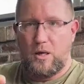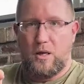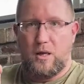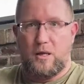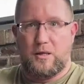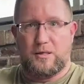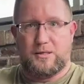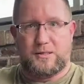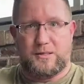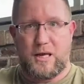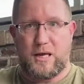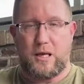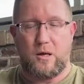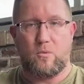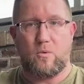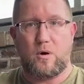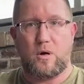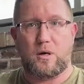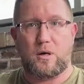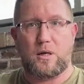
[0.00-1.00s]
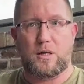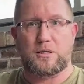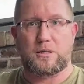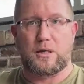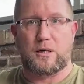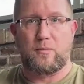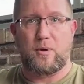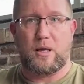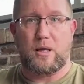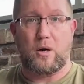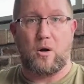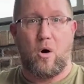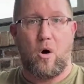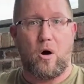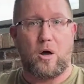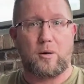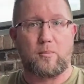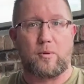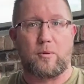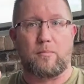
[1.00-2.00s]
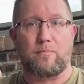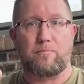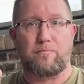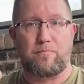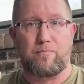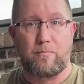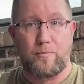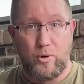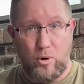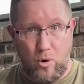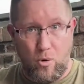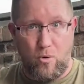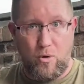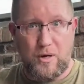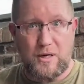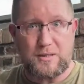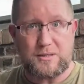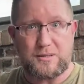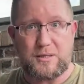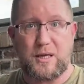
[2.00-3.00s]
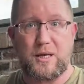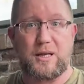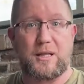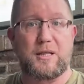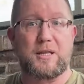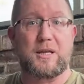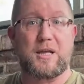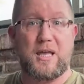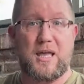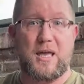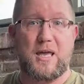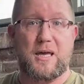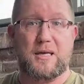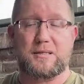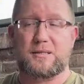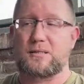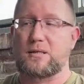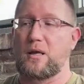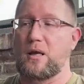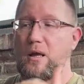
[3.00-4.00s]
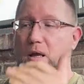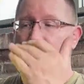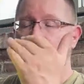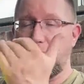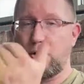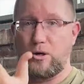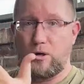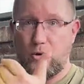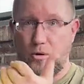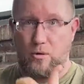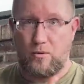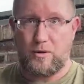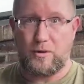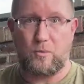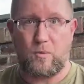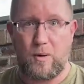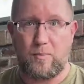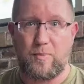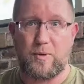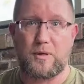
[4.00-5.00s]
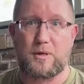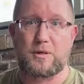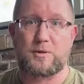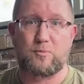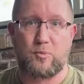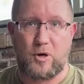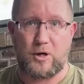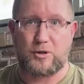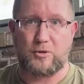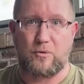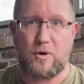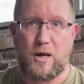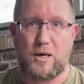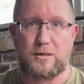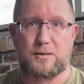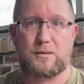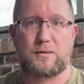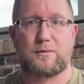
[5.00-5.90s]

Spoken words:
The second one, it's going to make an audible noise and then a hiss. Then you know that the weapon is pressurized.